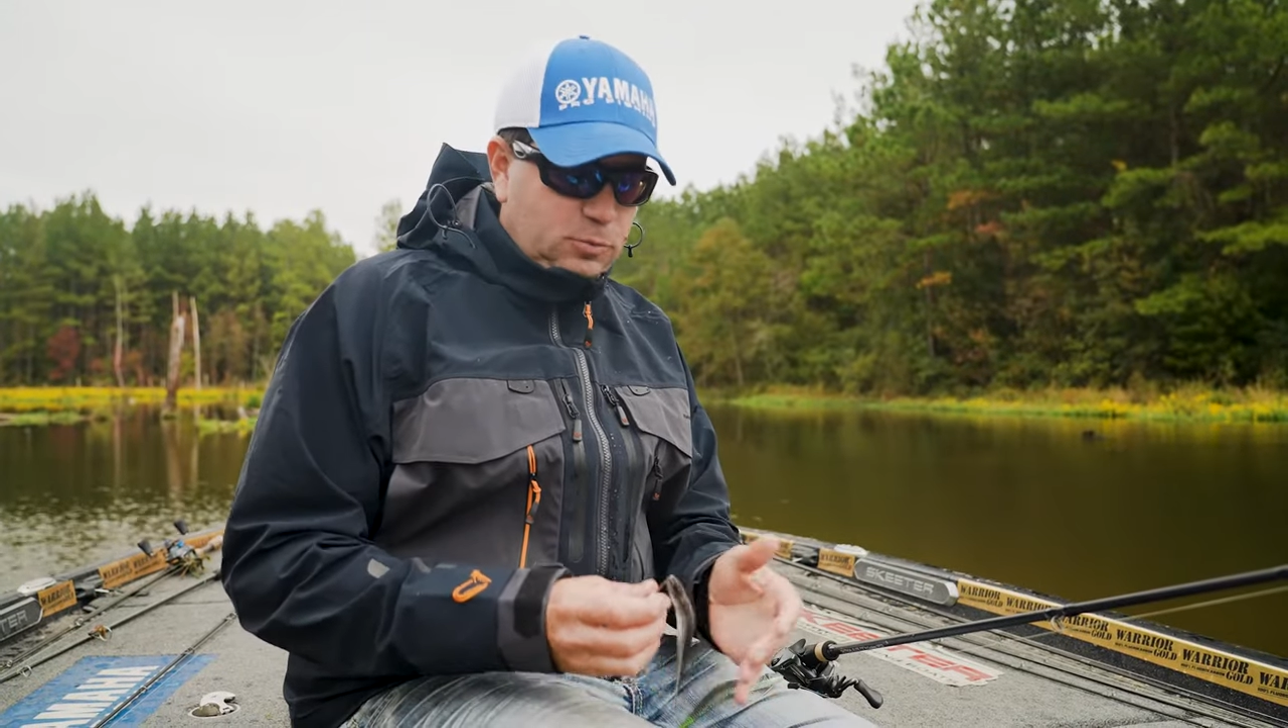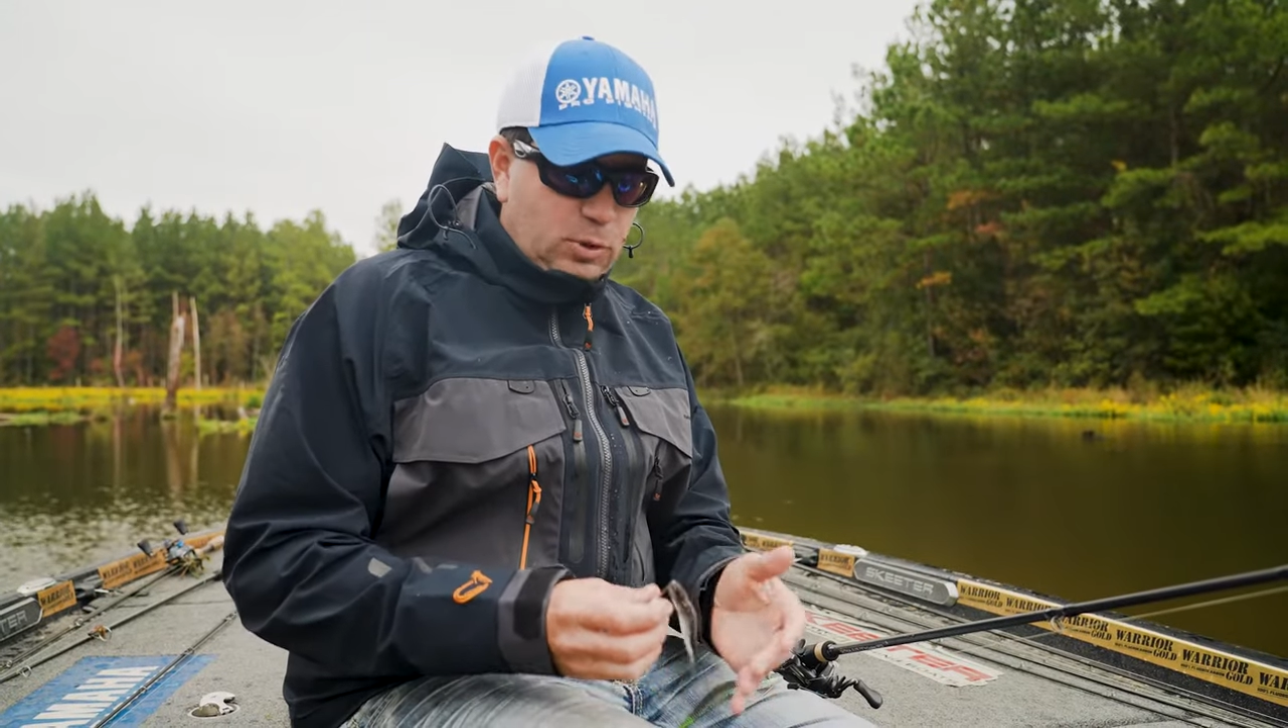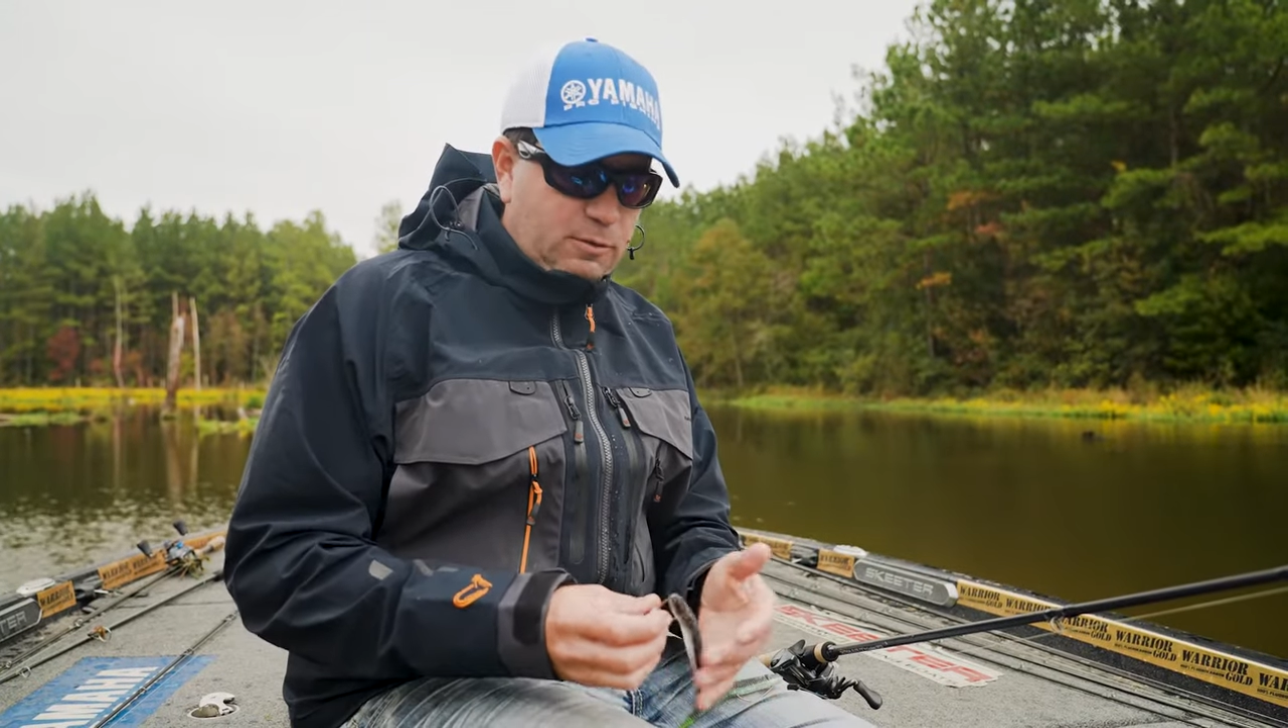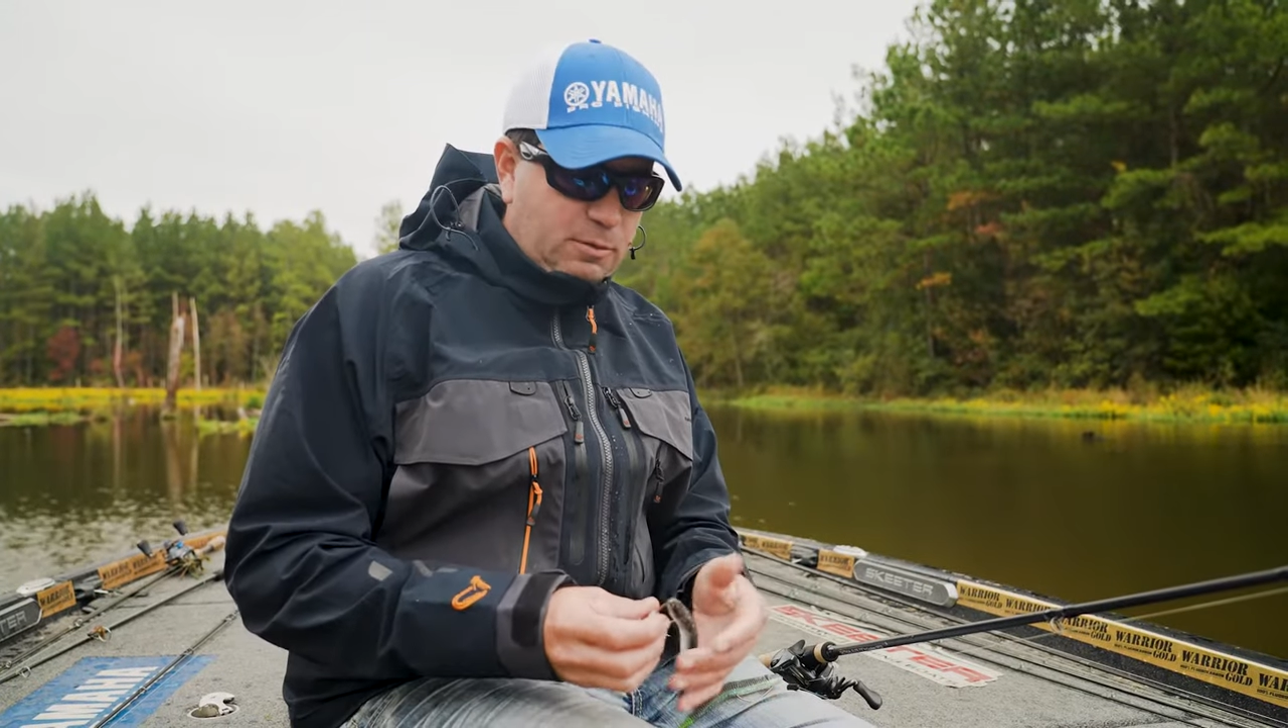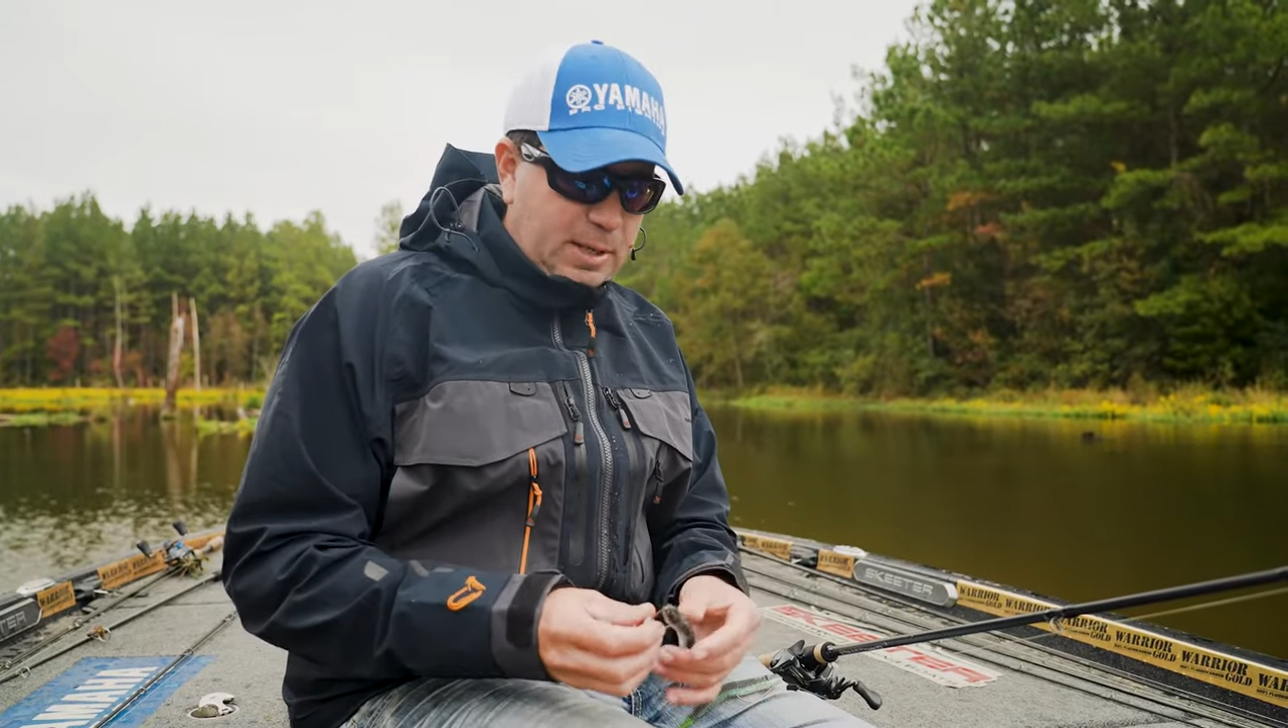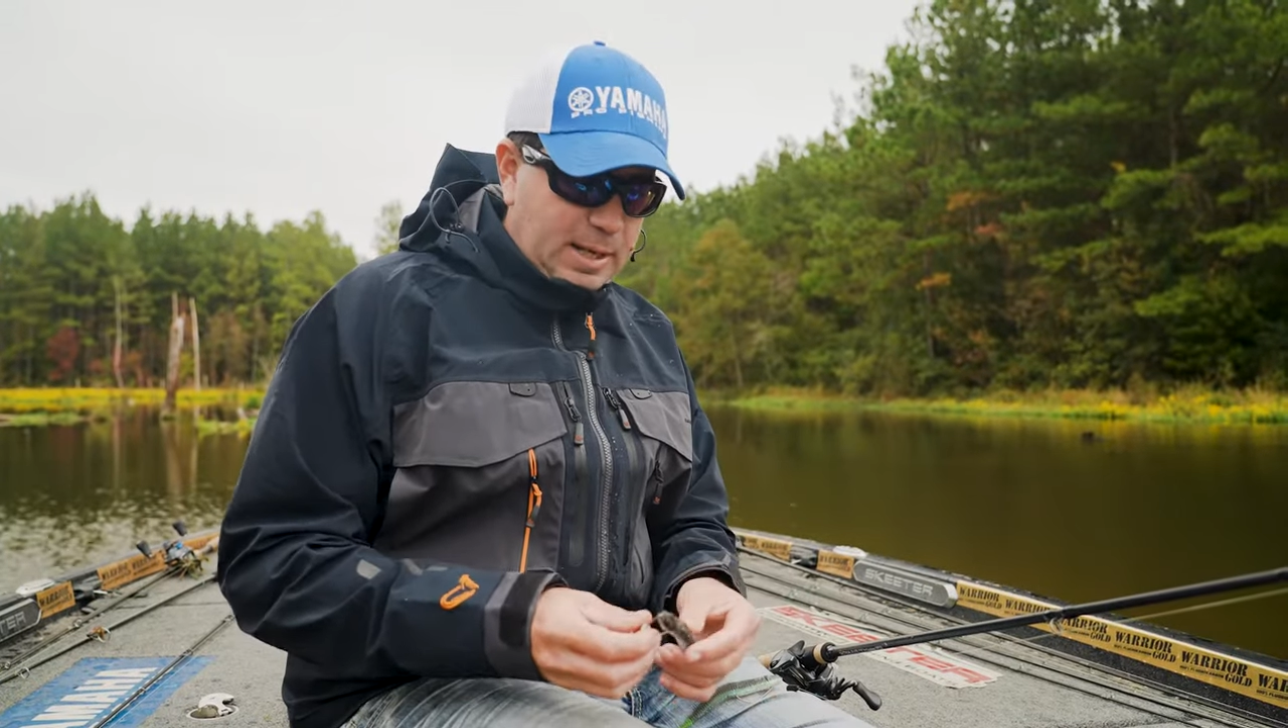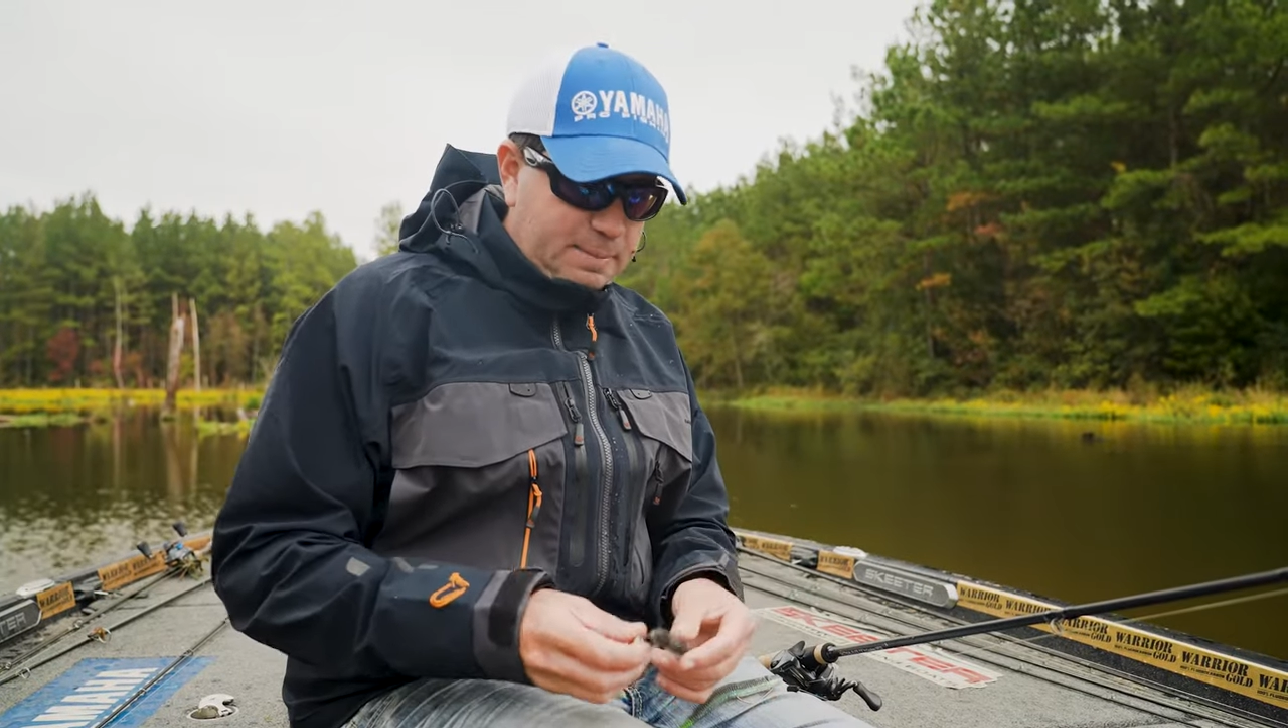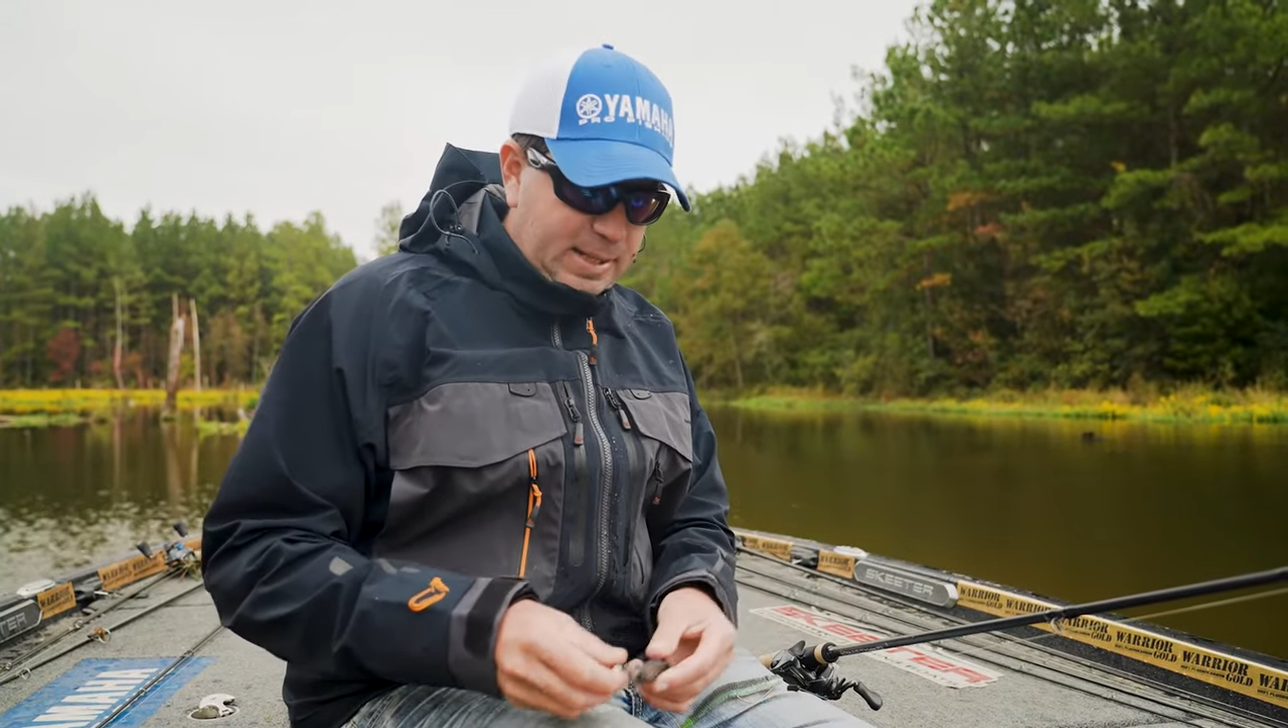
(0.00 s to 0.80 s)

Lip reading: whatever it might